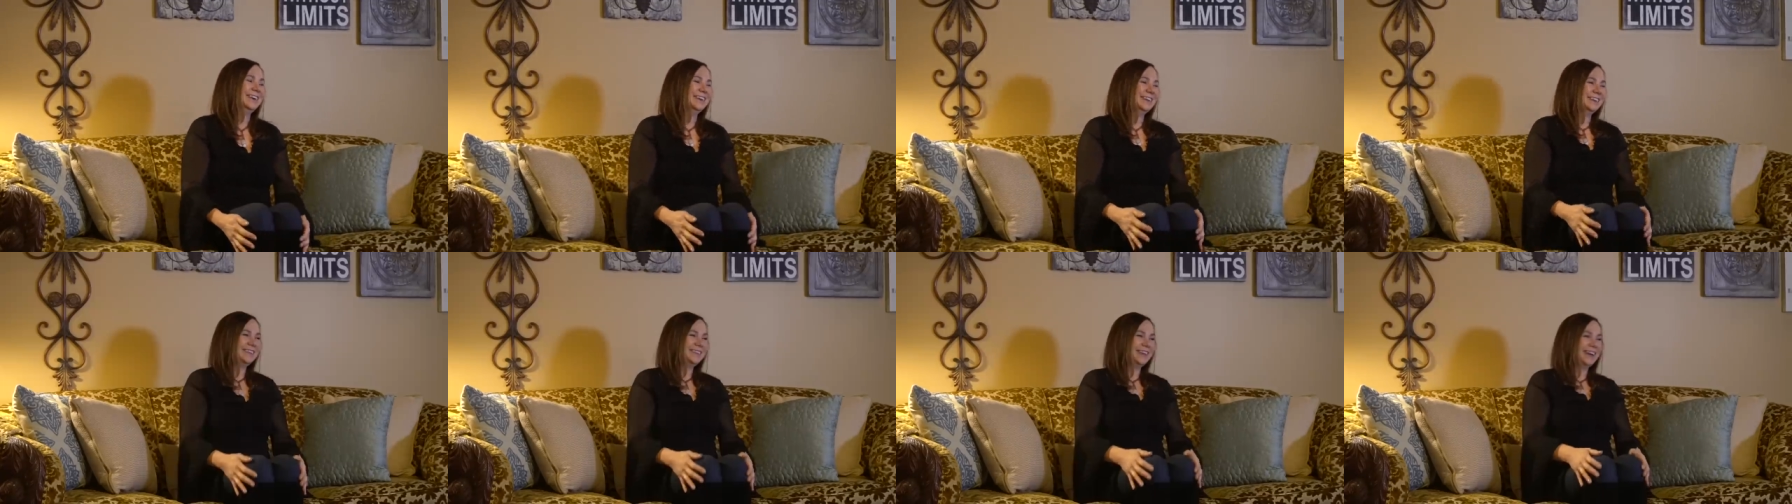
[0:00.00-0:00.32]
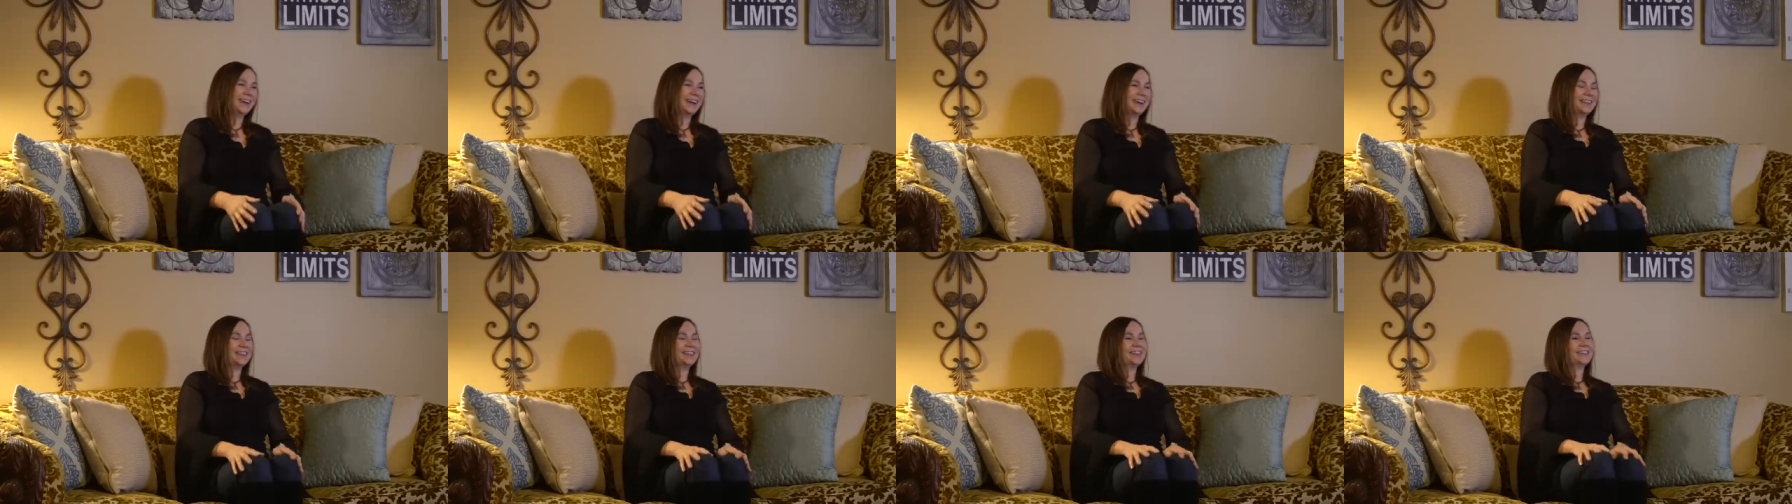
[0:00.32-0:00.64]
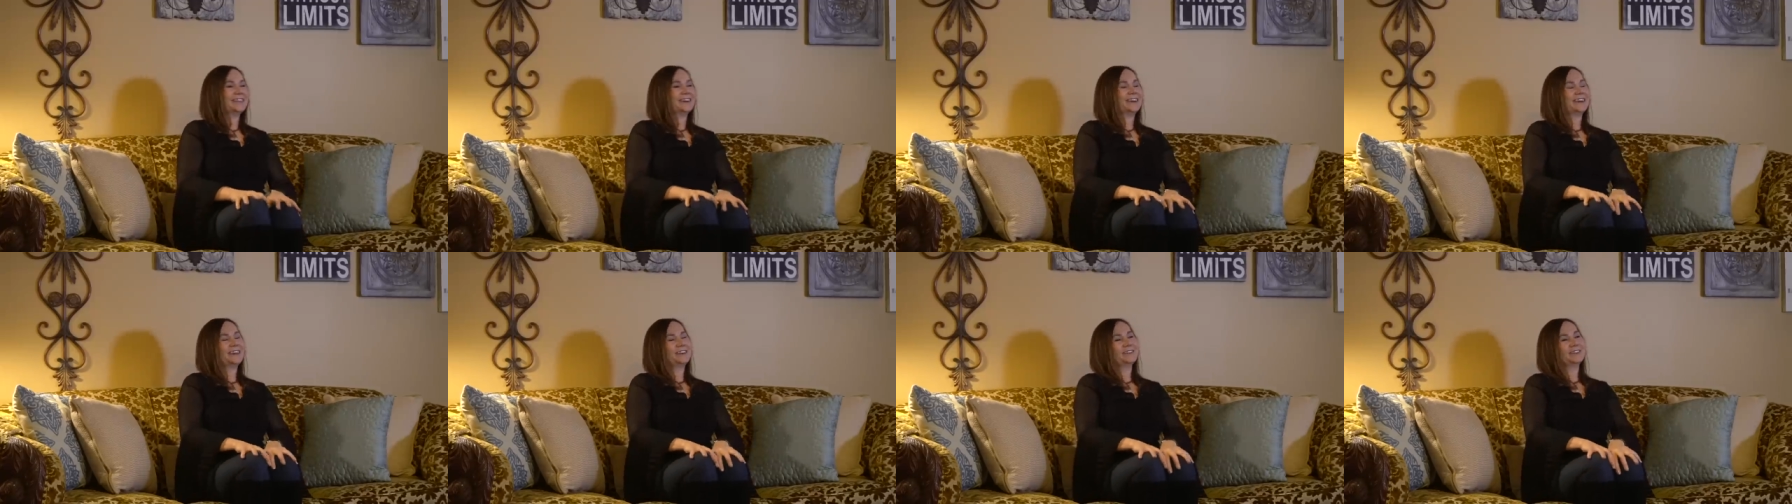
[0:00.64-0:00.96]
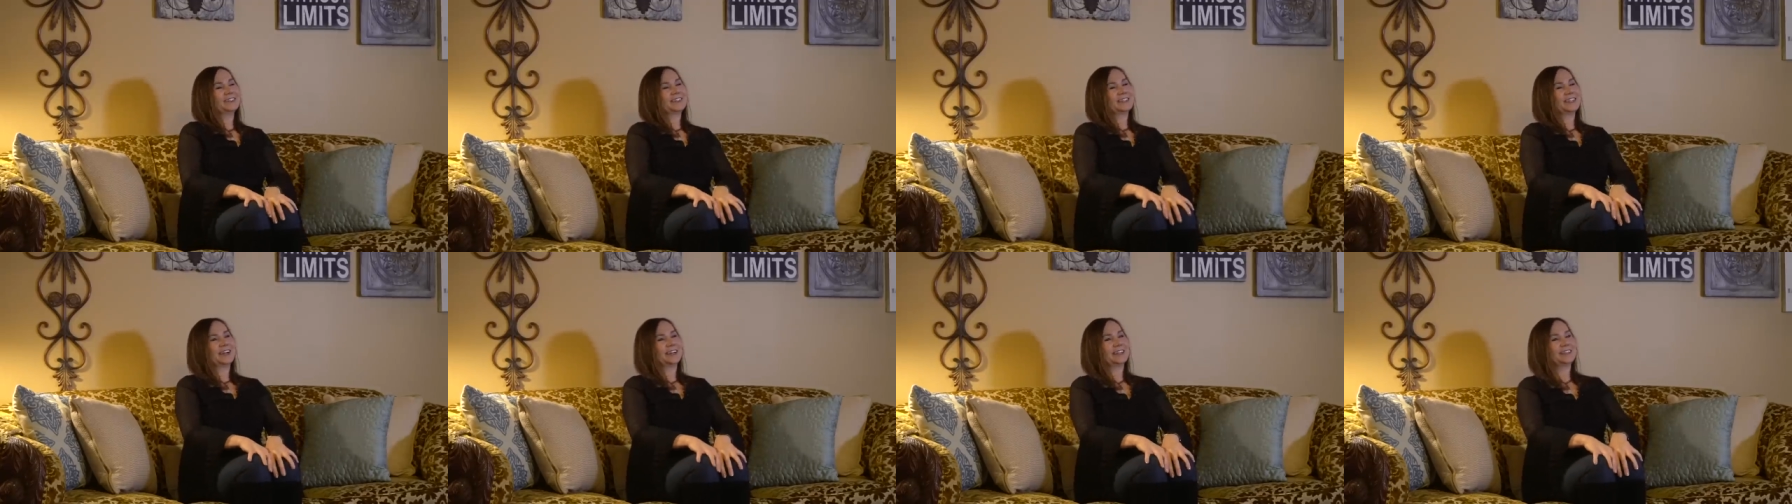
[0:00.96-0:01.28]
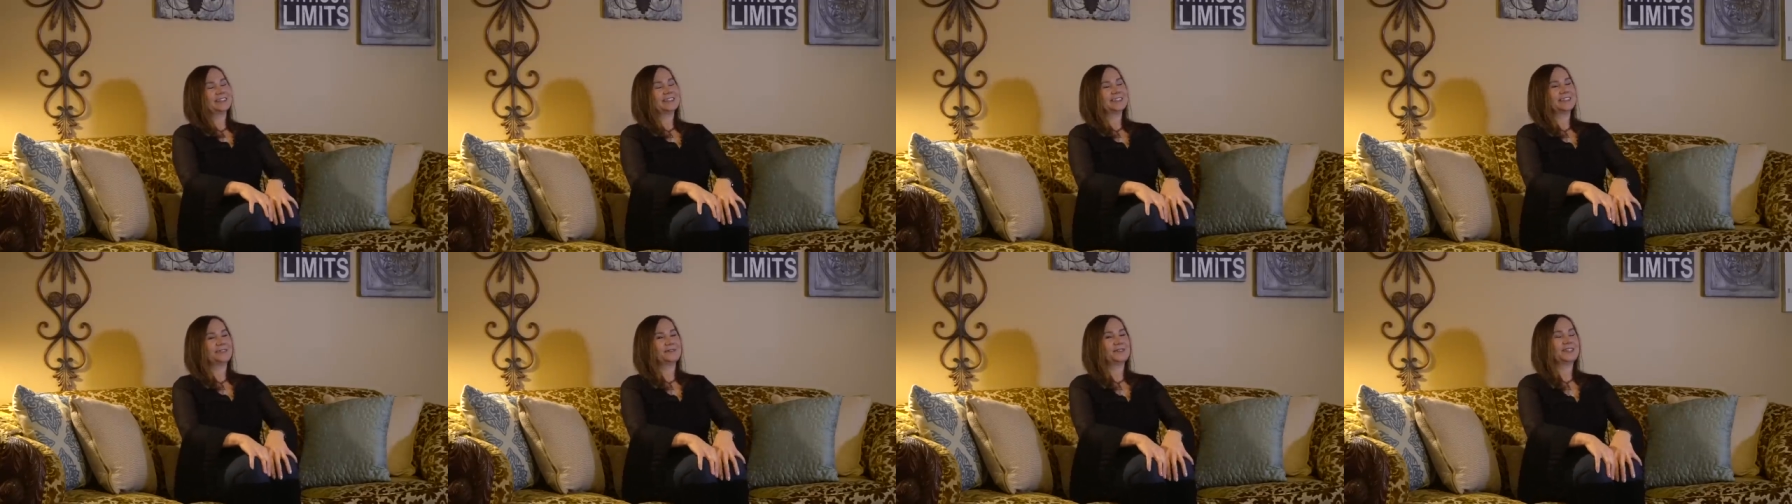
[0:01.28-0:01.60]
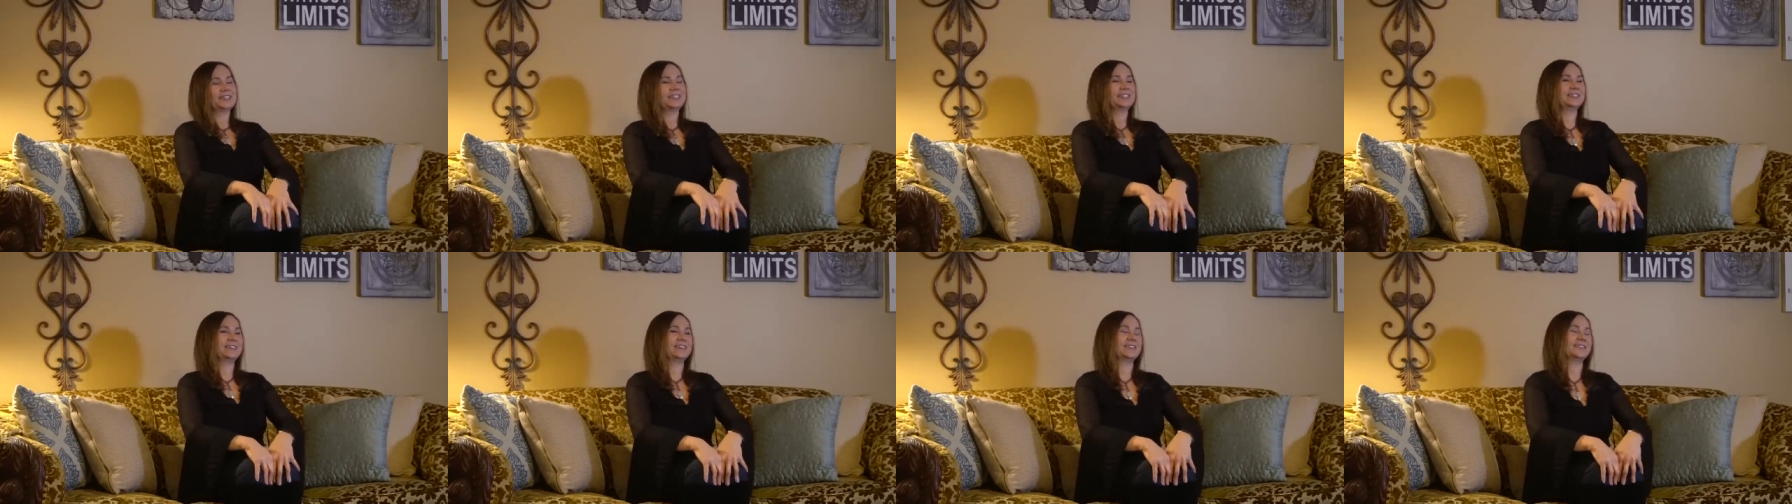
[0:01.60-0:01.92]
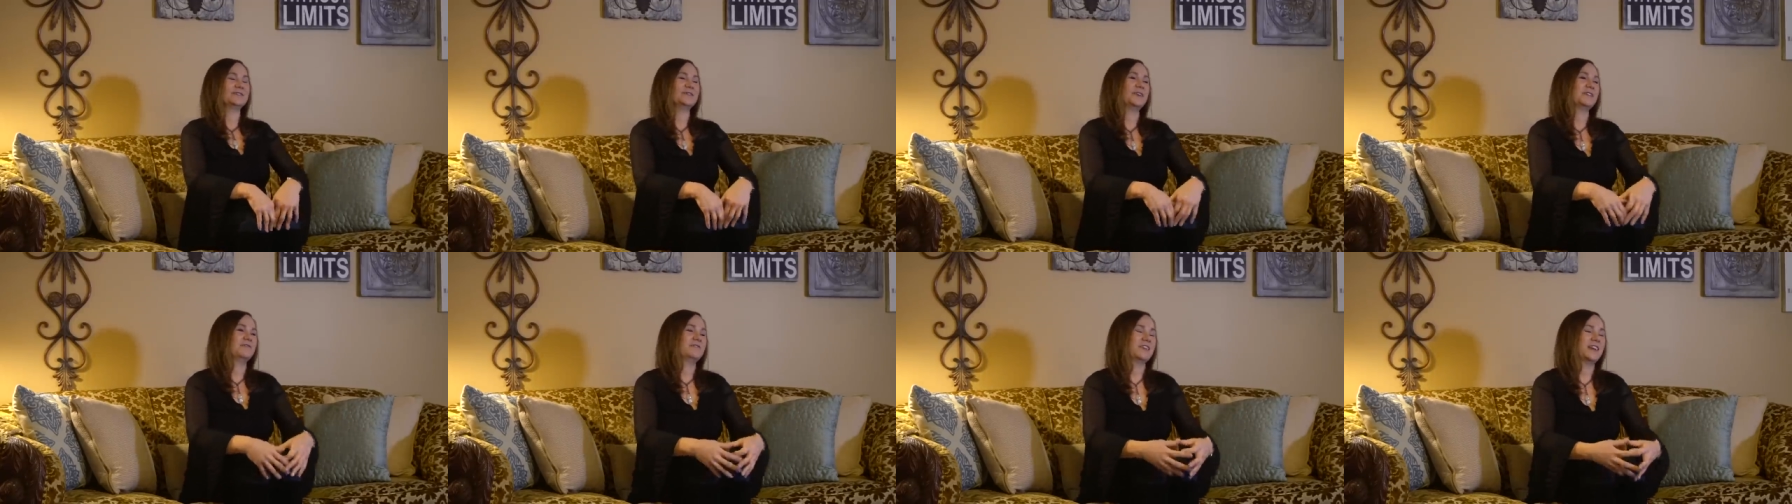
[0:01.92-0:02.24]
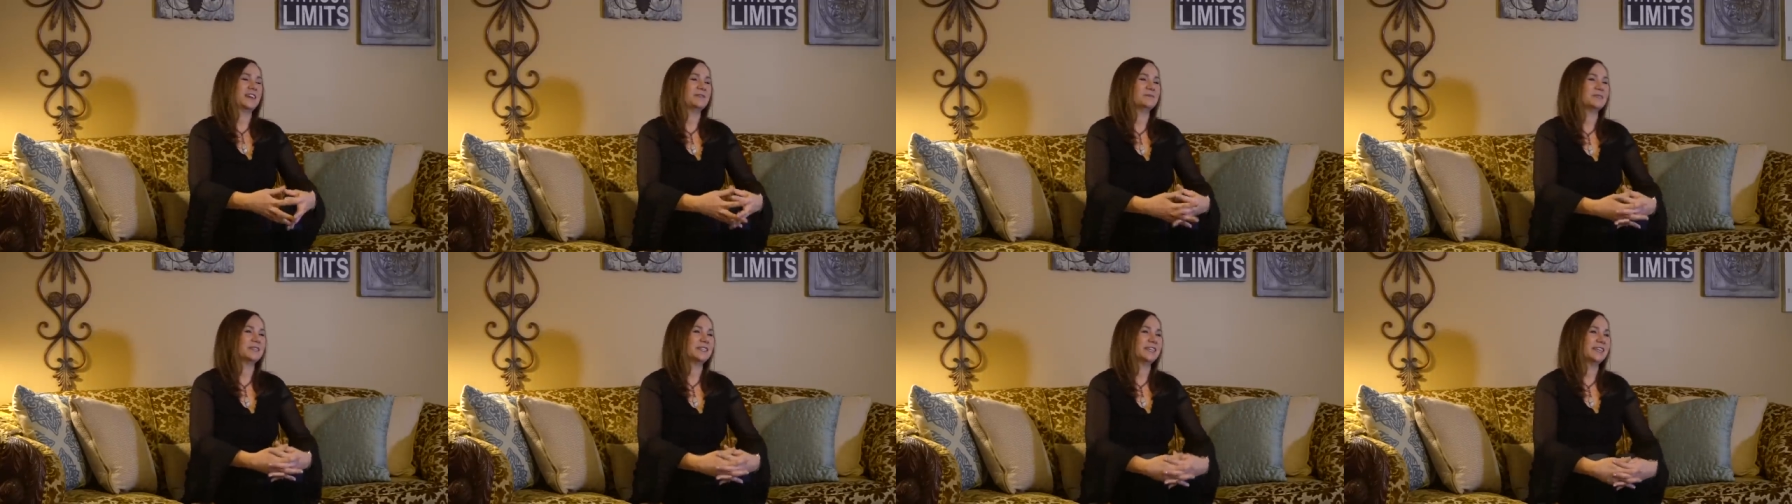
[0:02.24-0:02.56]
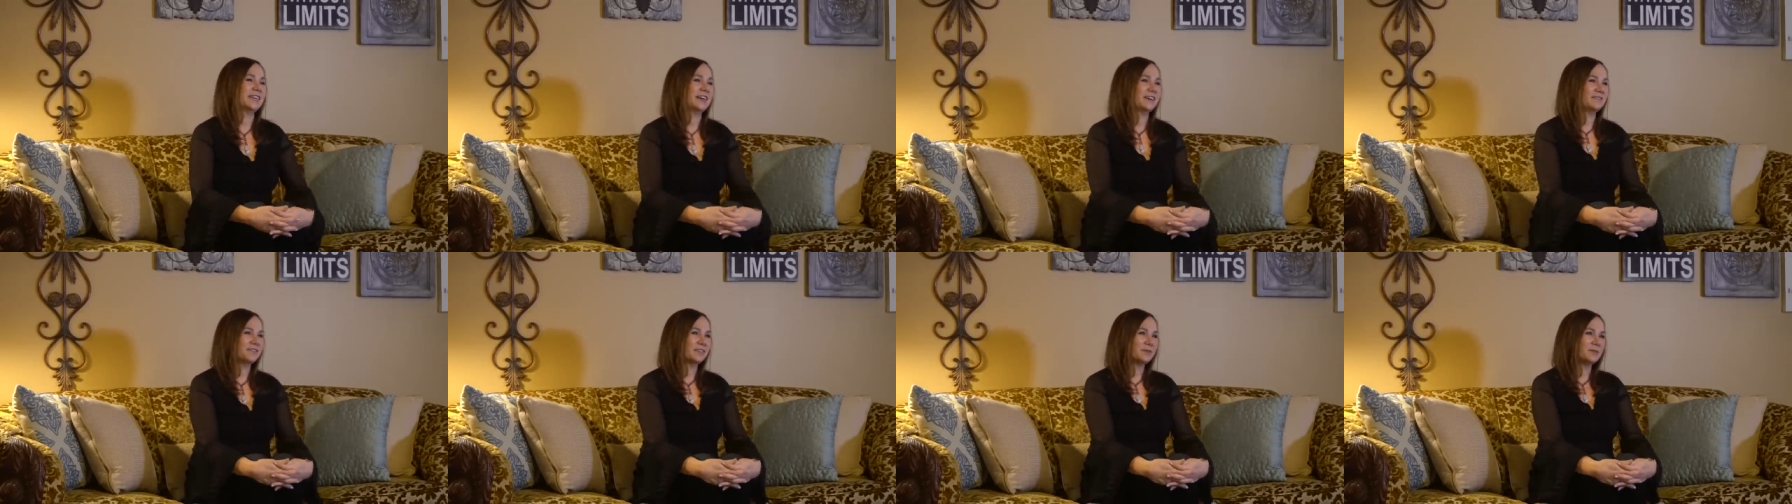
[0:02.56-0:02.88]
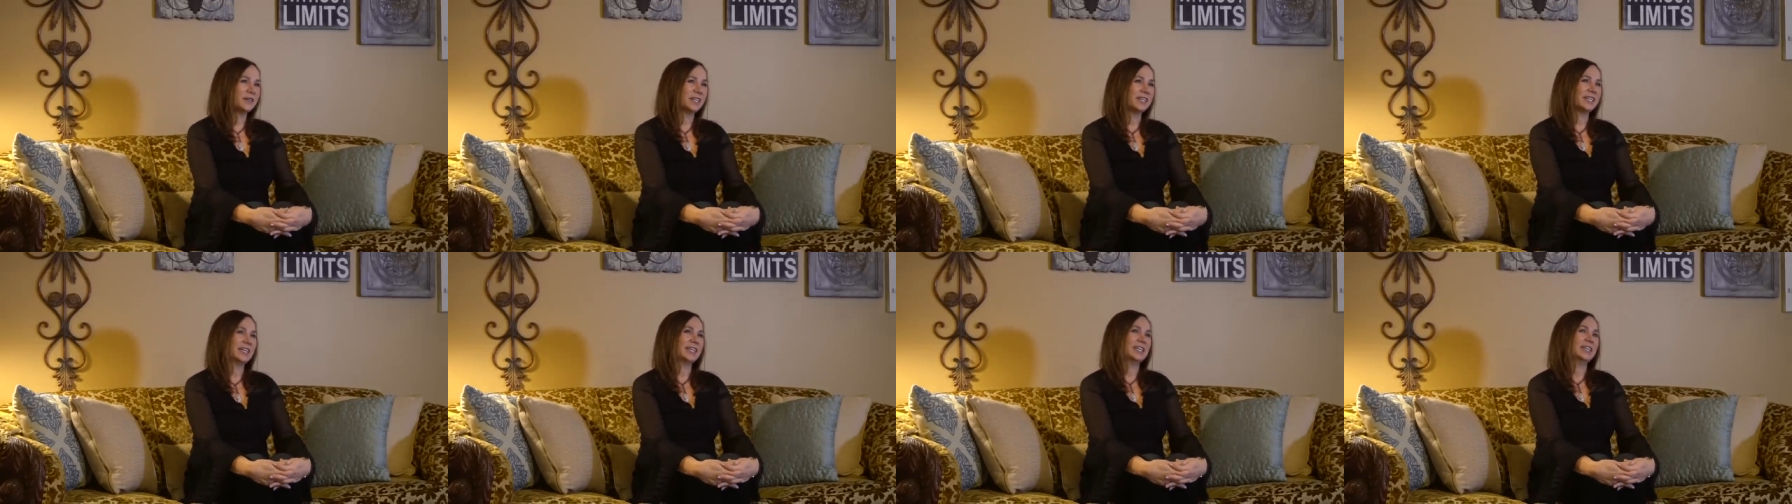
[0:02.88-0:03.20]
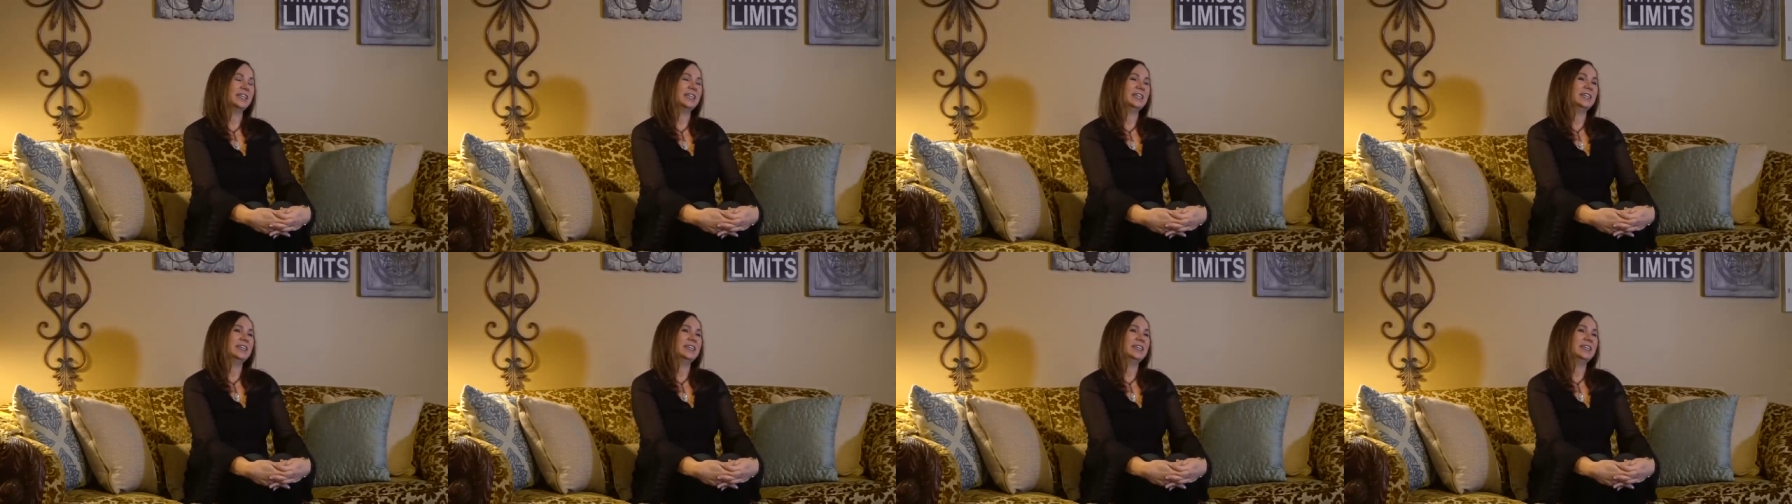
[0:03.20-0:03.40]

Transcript: Yeah, they thought I was nuts. I mean, you know, my family, everybody.